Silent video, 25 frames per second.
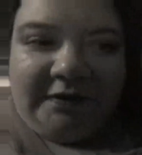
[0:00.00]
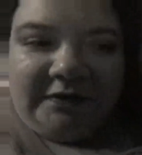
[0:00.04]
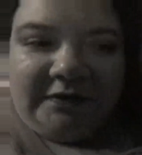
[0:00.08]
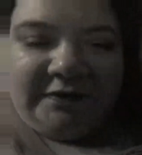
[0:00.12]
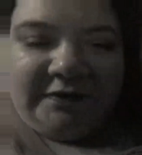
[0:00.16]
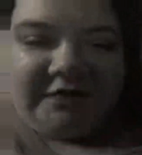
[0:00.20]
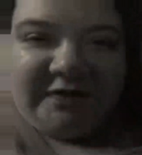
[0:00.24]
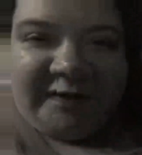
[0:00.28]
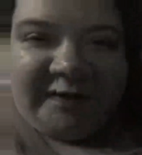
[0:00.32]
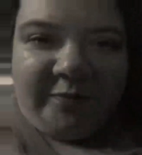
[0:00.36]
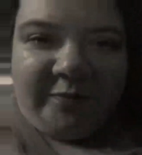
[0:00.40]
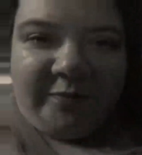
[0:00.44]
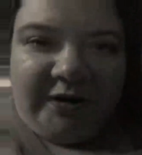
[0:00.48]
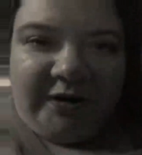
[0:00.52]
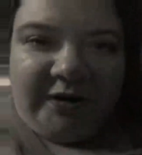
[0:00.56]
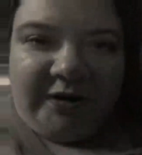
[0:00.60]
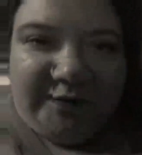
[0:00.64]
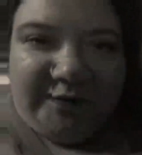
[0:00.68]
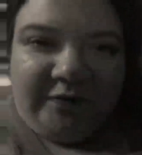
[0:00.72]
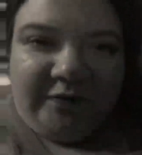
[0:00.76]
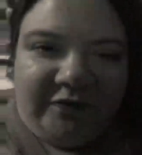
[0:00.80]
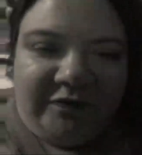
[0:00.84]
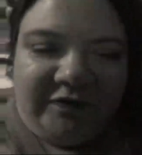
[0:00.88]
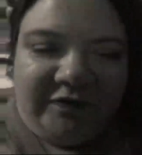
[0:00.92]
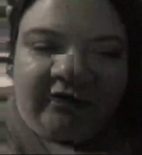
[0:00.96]
celebrating
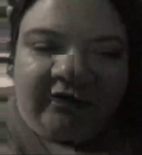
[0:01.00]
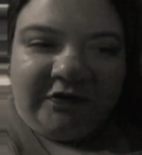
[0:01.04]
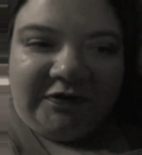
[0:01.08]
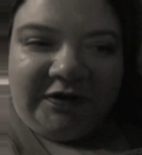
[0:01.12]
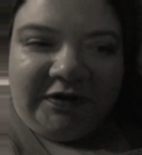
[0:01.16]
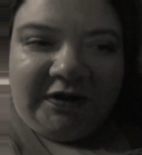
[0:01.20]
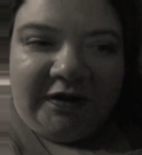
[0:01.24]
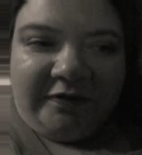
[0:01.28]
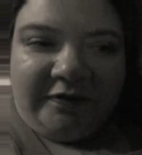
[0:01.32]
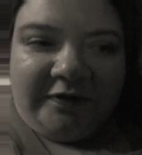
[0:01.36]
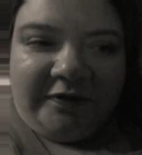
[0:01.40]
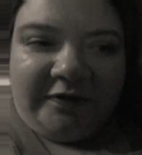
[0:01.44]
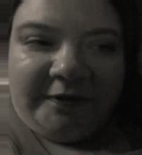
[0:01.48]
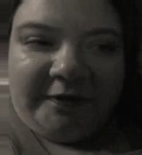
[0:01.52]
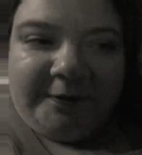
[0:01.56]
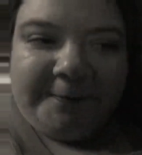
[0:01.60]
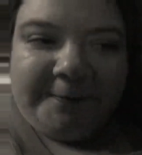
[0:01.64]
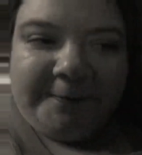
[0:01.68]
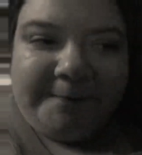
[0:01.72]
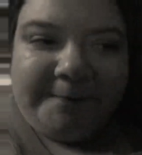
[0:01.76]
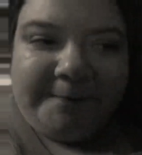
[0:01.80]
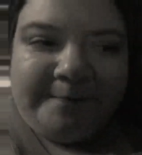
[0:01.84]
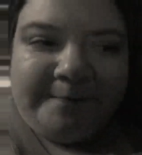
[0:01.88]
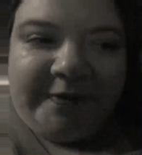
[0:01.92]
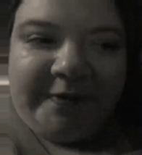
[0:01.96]
their 50th,
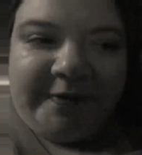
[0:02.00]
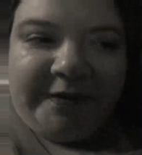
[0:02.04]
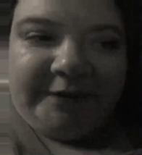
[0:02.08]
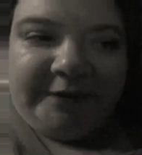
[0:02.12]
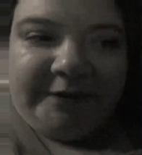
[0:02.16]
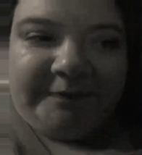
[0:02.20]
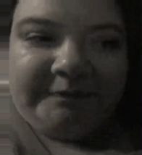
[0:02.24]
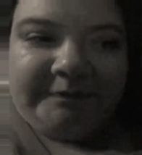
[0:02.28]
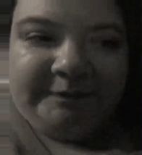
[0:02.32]
but